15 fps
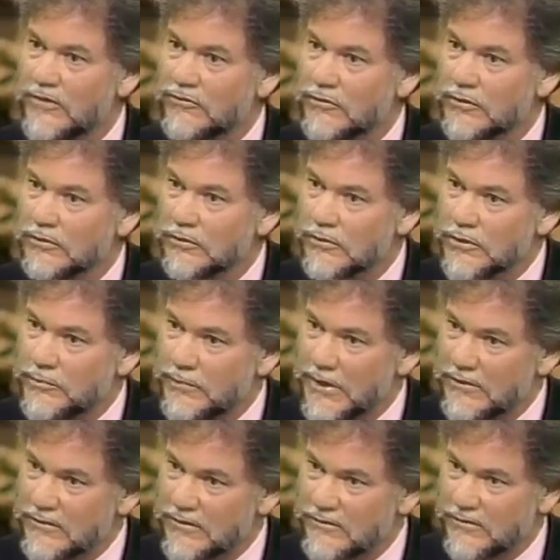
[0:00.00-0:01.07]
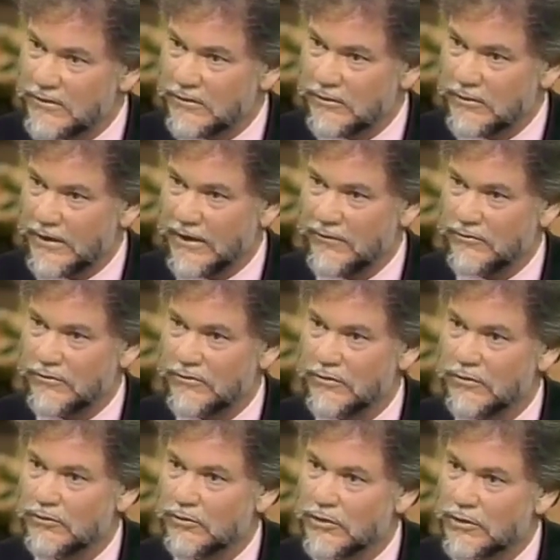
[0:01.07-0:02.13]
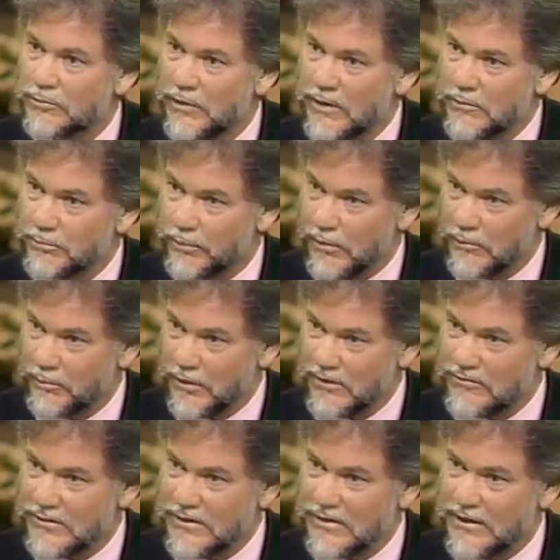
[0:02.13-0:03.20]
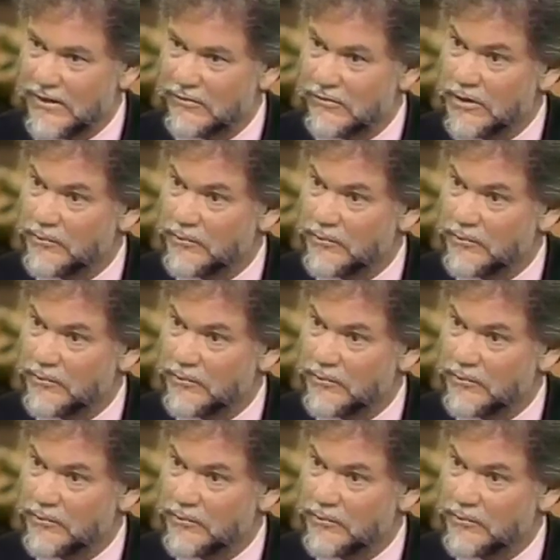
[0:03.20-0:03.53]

to learn about testicular cancer, to learn about prostate cancer.